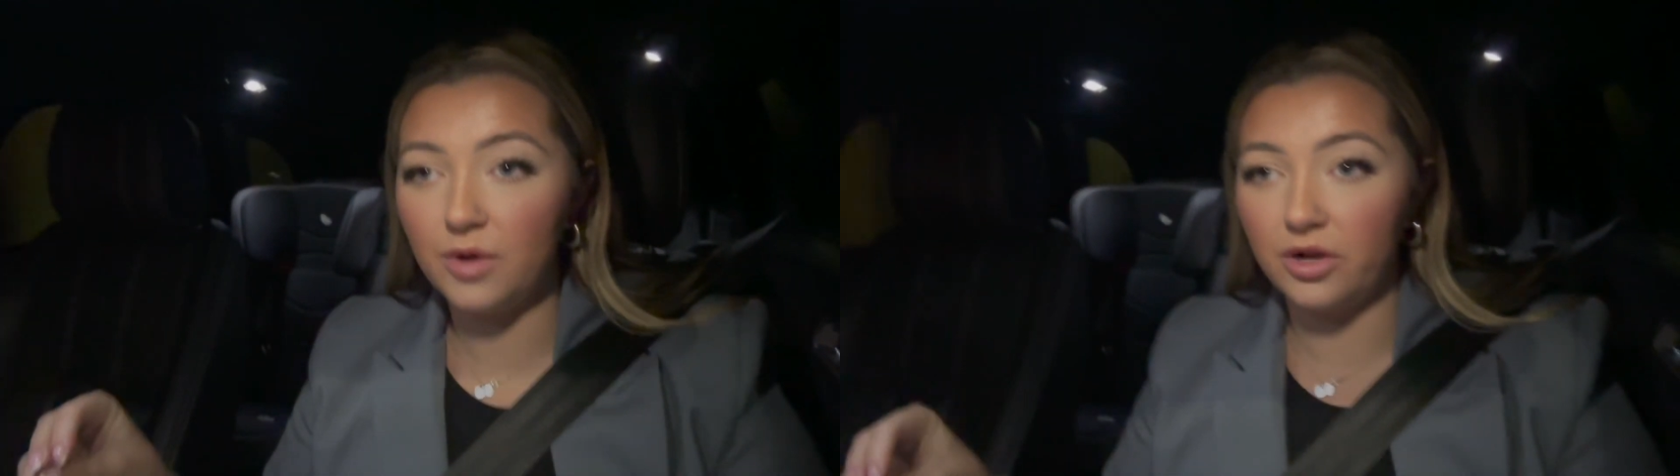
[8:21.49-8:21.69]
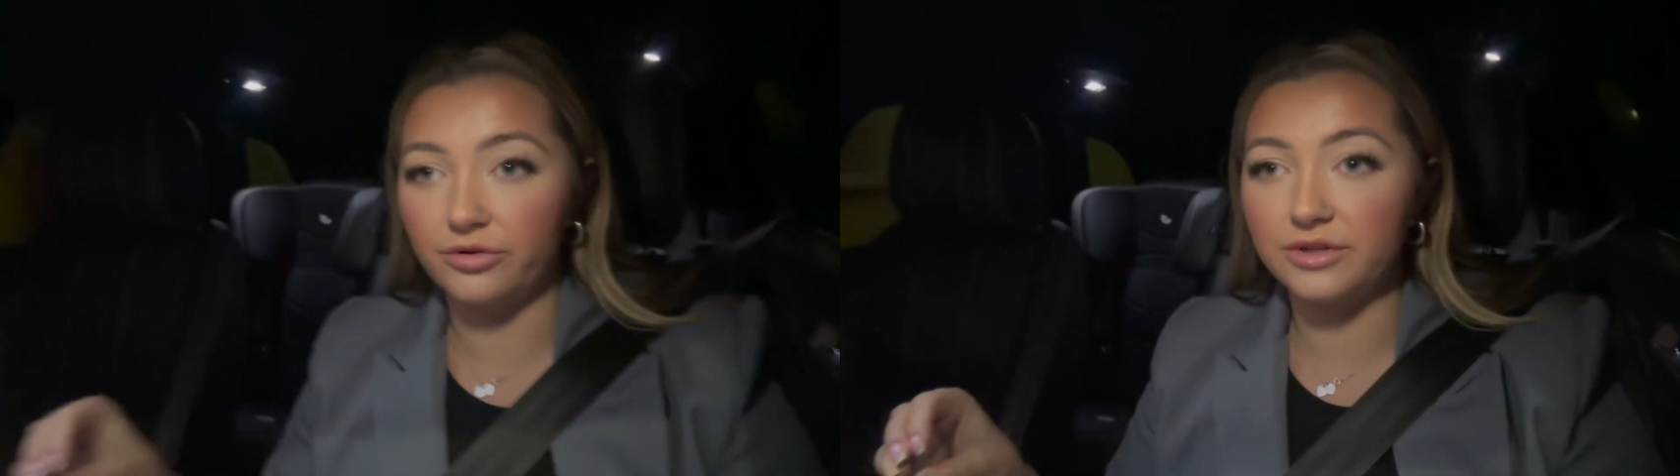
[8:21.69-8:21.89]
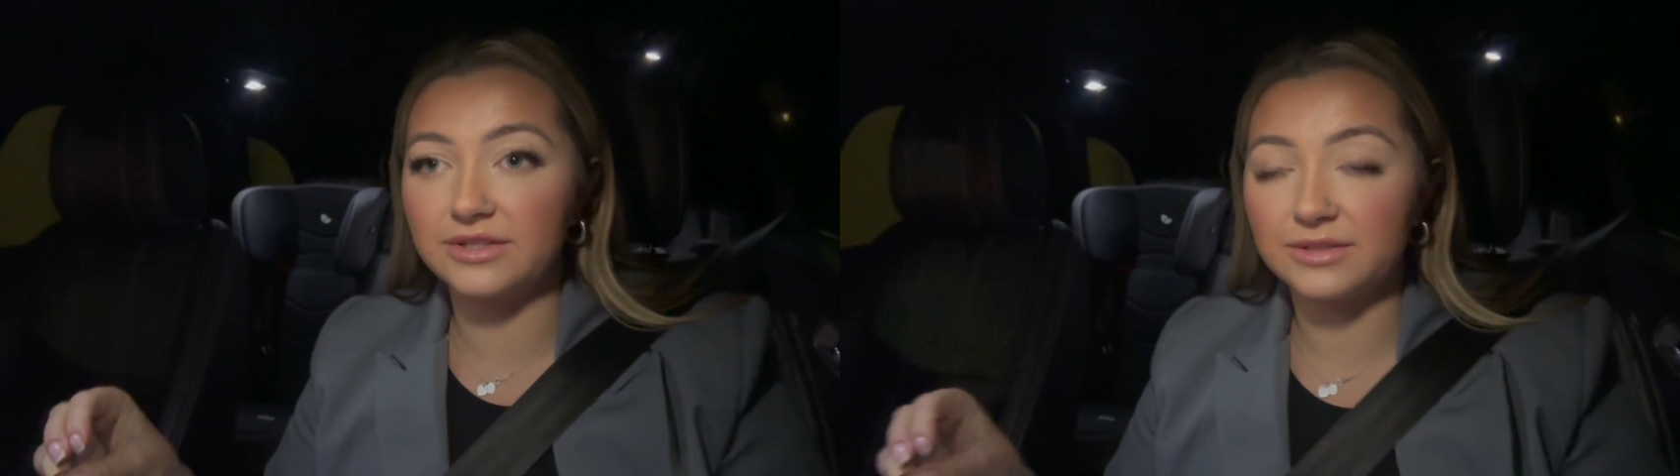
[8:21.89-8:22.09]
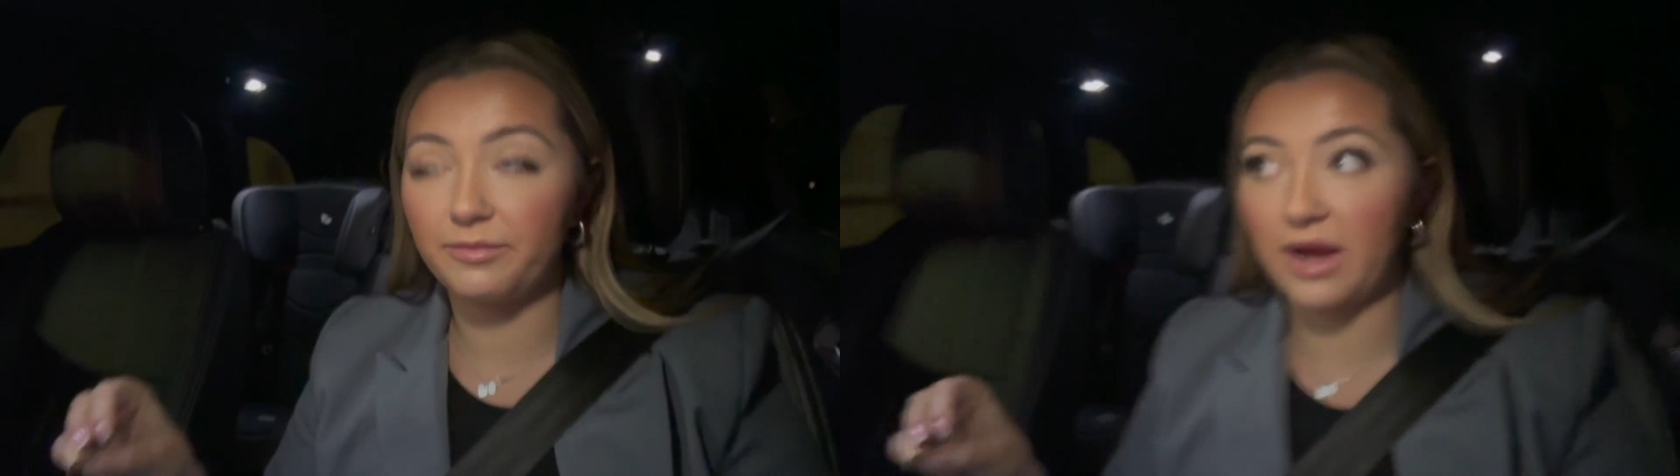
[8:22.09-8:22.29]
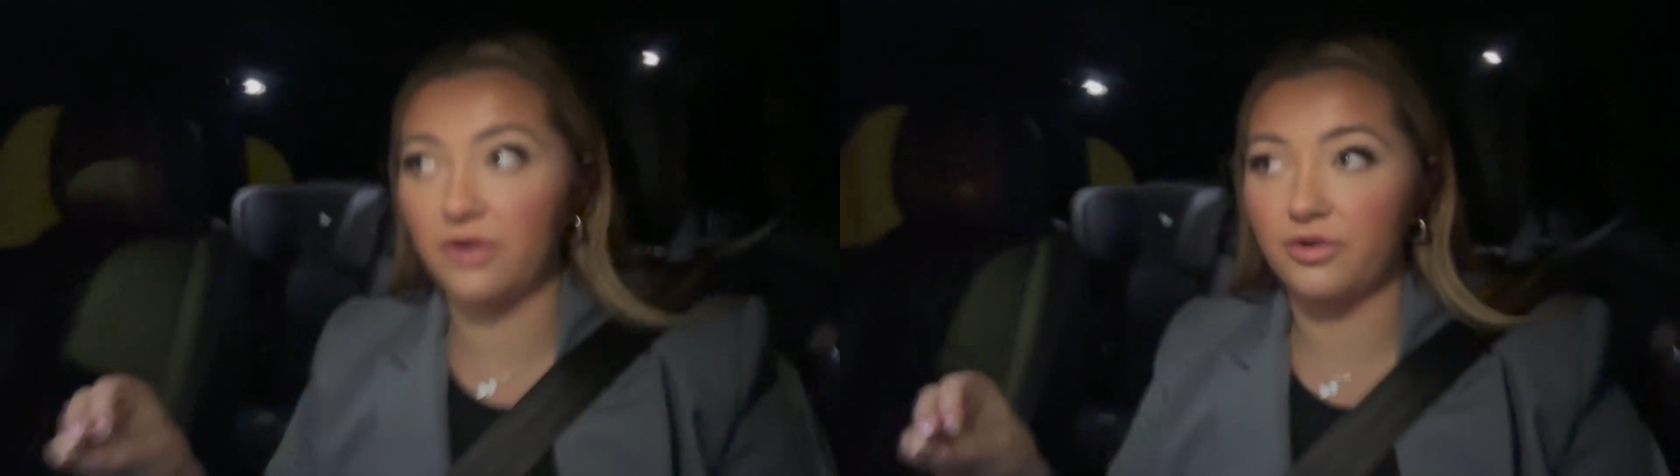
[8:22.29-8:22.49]
London St
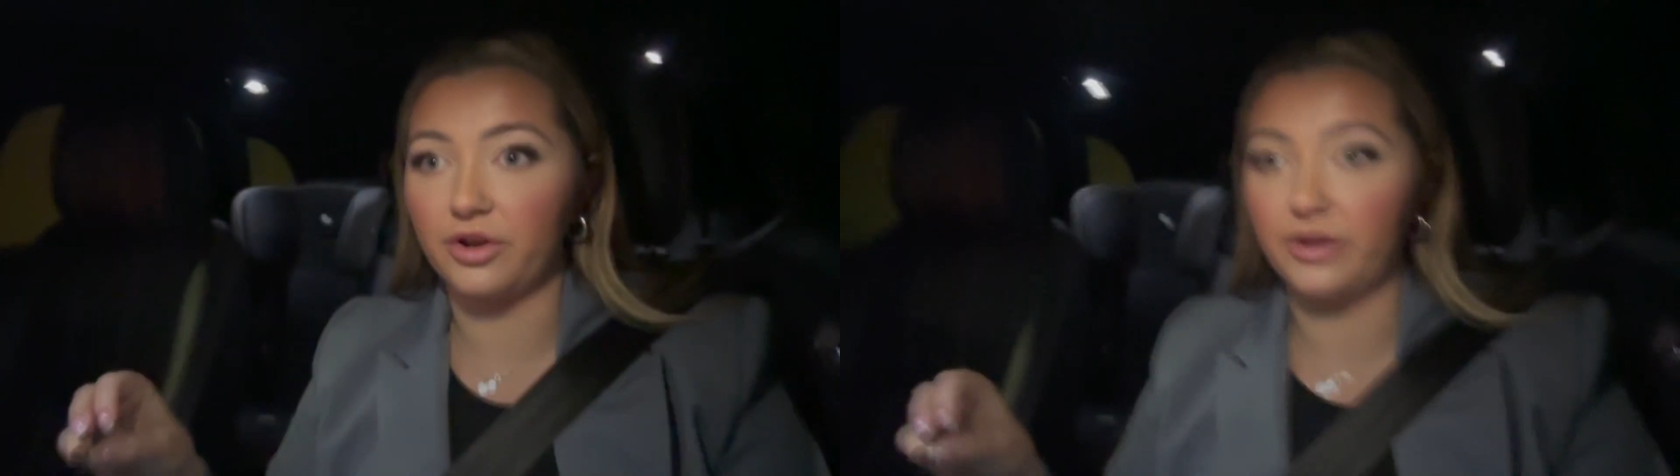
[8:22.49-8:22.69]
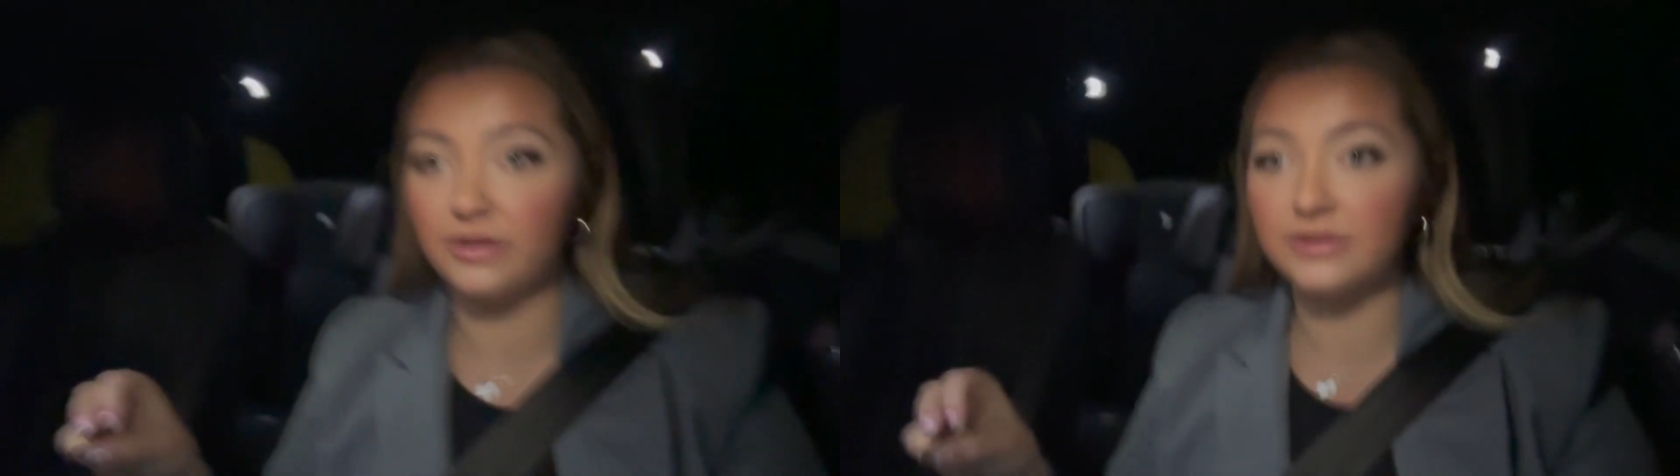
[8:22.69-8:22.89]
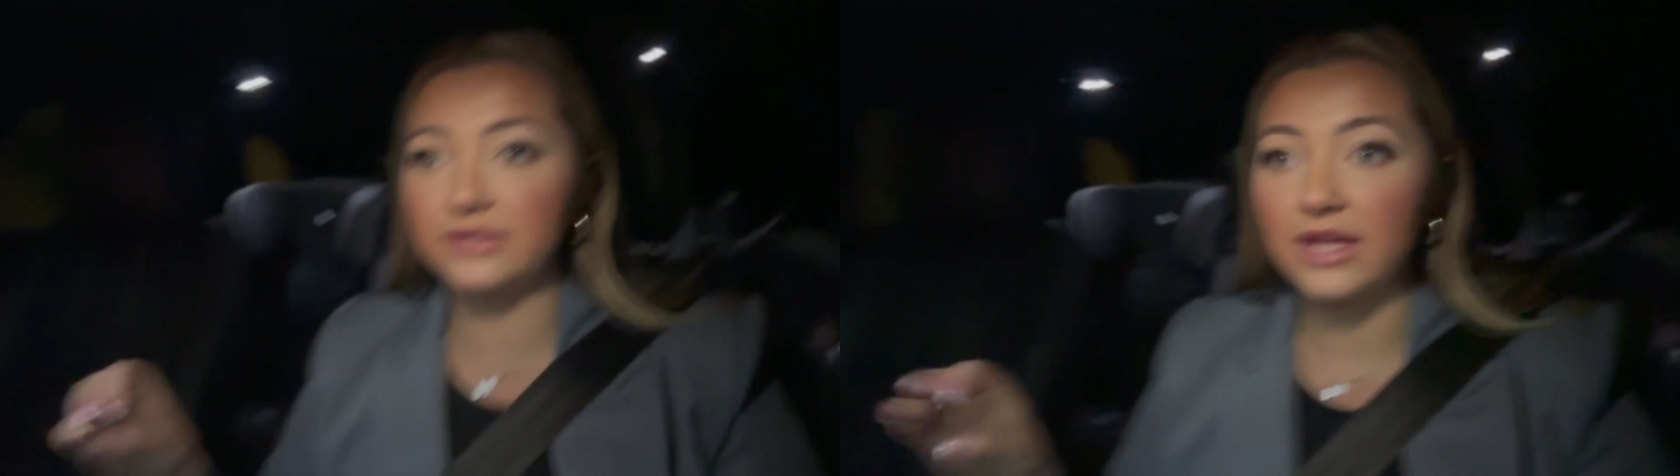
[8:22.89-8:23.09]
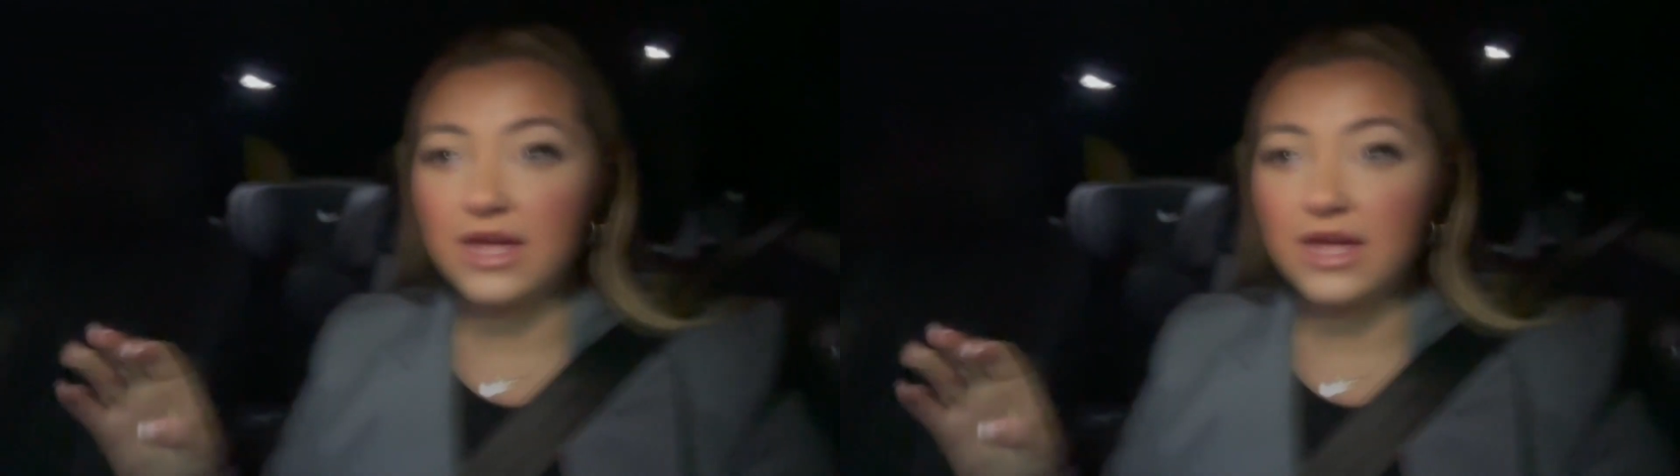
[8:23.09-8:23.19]
Pancras